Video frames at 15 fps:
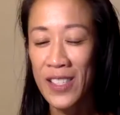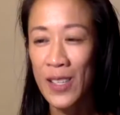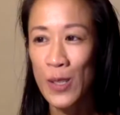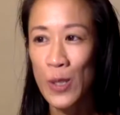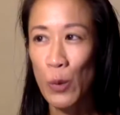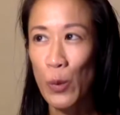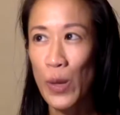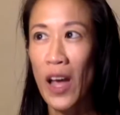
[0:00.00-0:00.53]
So
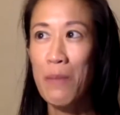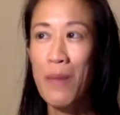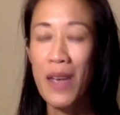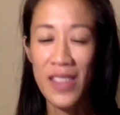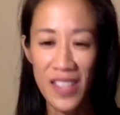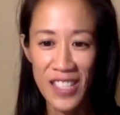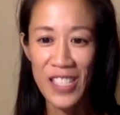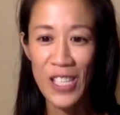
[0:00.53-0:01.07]
when I made
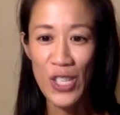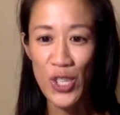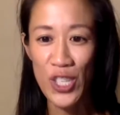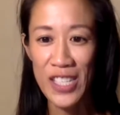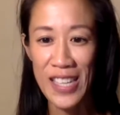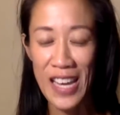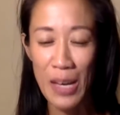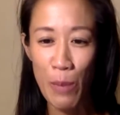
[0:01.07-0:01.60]
the decision to
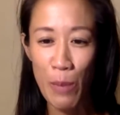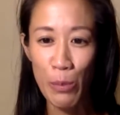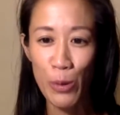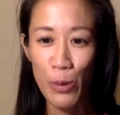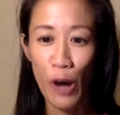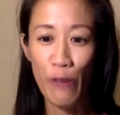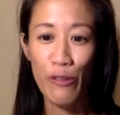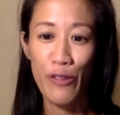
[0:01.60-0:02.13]
take my book
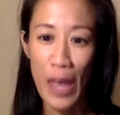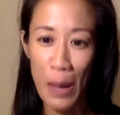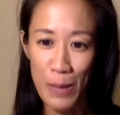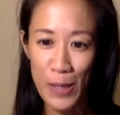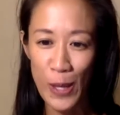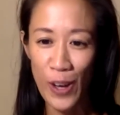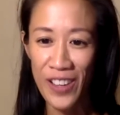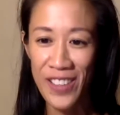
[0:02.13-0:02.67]
off of
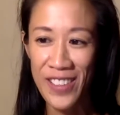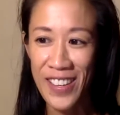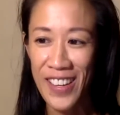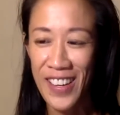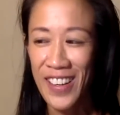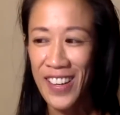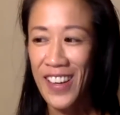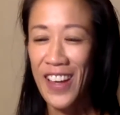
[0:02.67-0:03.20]
Amazon,
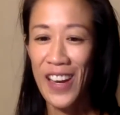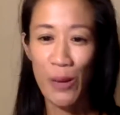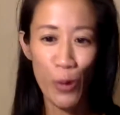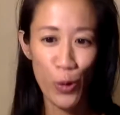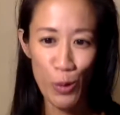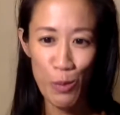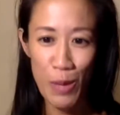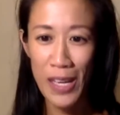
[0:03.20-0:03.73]
and I wrote
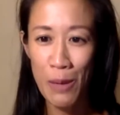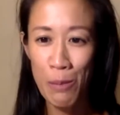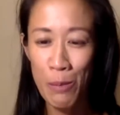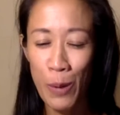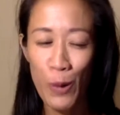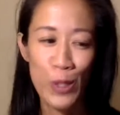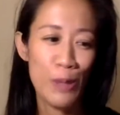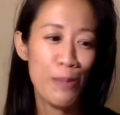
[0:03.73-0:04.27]
a Medium
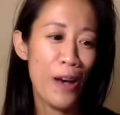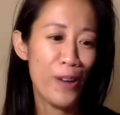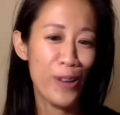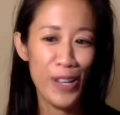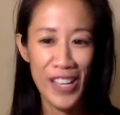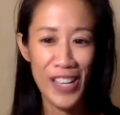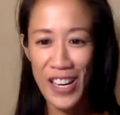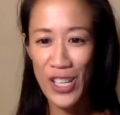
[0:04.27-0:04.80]
post about
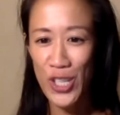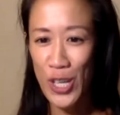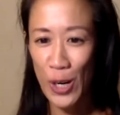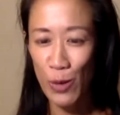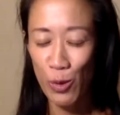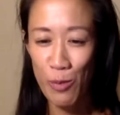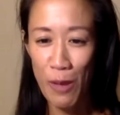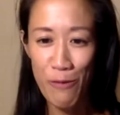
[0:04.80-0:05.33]
it, and I shared
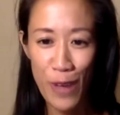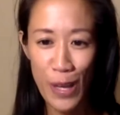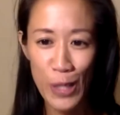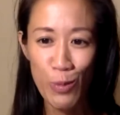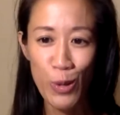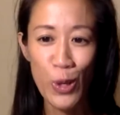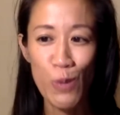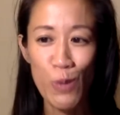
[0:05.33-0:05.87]
with my
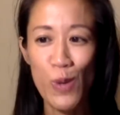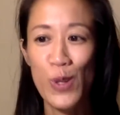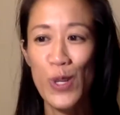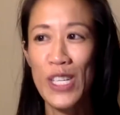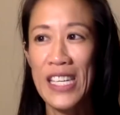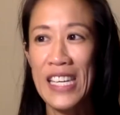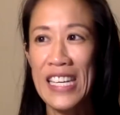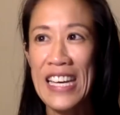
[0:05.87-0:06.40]
Facebook
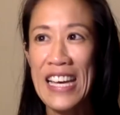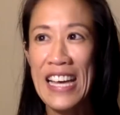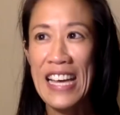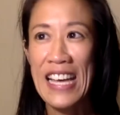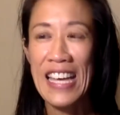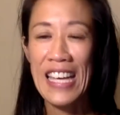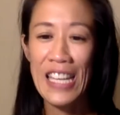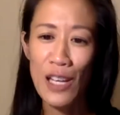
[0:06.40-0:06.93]
community,
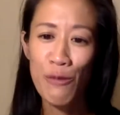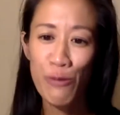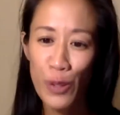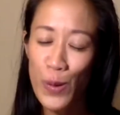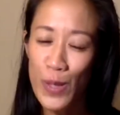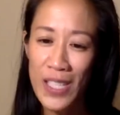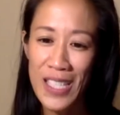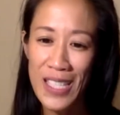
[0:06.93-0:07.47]
it
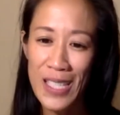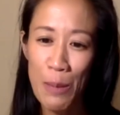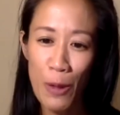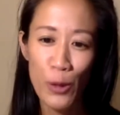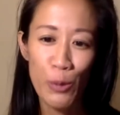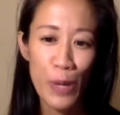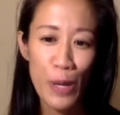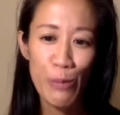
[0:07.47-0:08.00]
influenced some
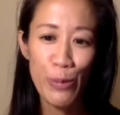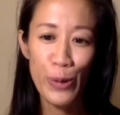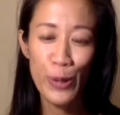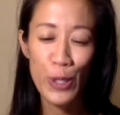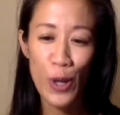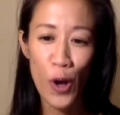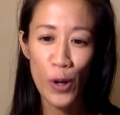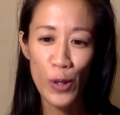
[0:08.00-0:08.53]
other people
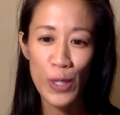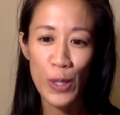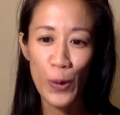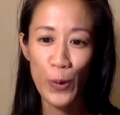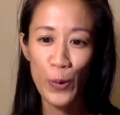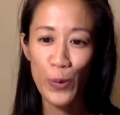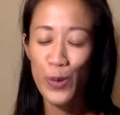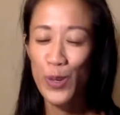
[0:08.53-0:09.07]
to
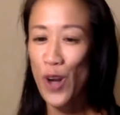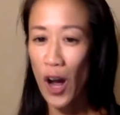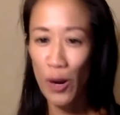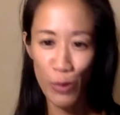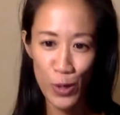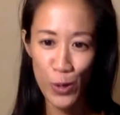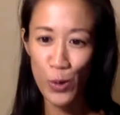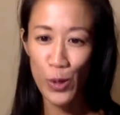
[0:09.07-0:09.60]
also not
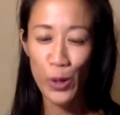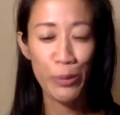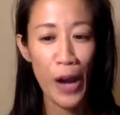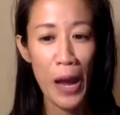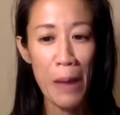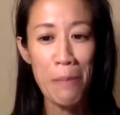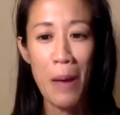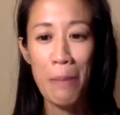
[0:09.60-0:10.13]
renew their
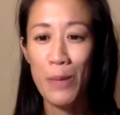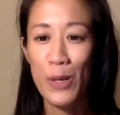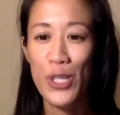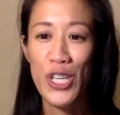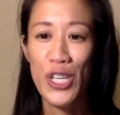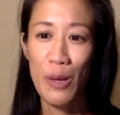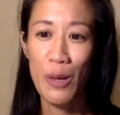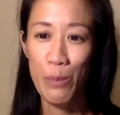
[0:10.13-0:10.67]
Prime
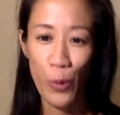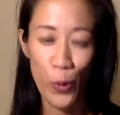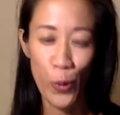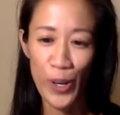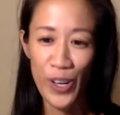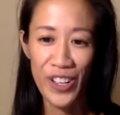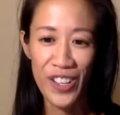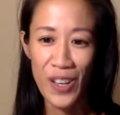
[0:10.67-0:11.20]
membership, or,
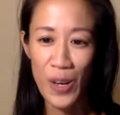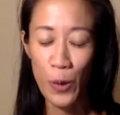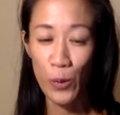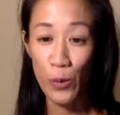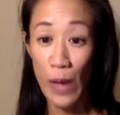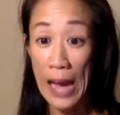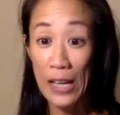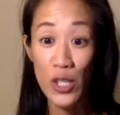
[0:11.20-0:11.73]

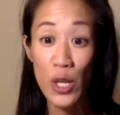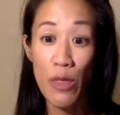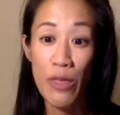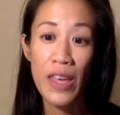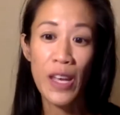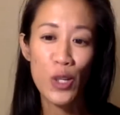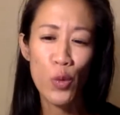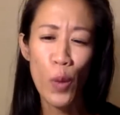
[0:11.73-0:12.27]
actually
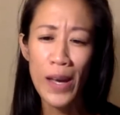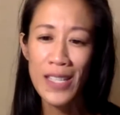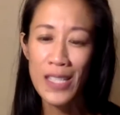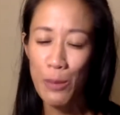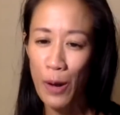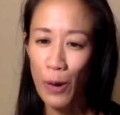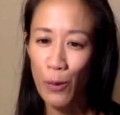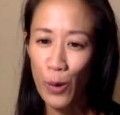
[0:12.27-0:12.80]
think twice
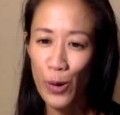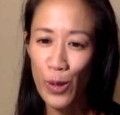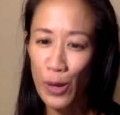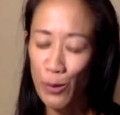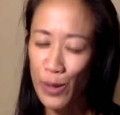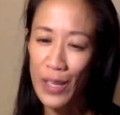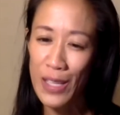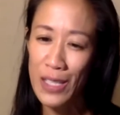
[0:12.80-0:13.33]
about what are they
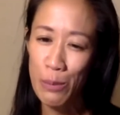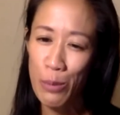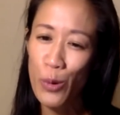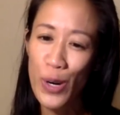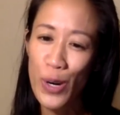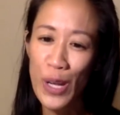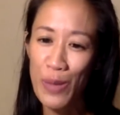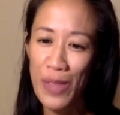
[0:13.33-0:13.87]
really
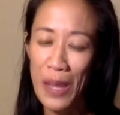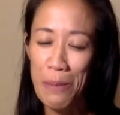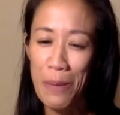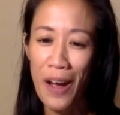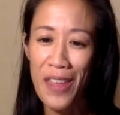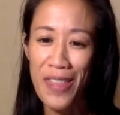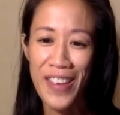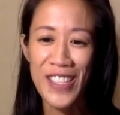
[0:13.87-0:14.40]
supporting when they
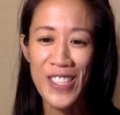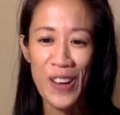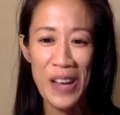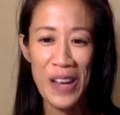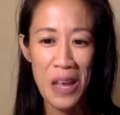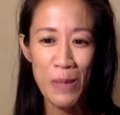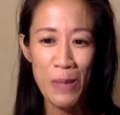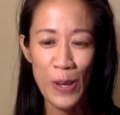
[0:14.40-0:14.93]
buy things on
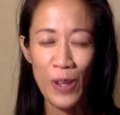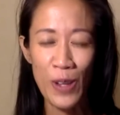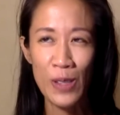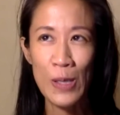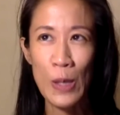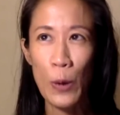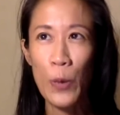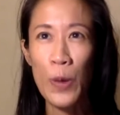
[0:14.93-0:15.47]
Amazon.
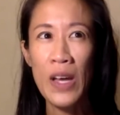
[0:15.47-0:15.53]
So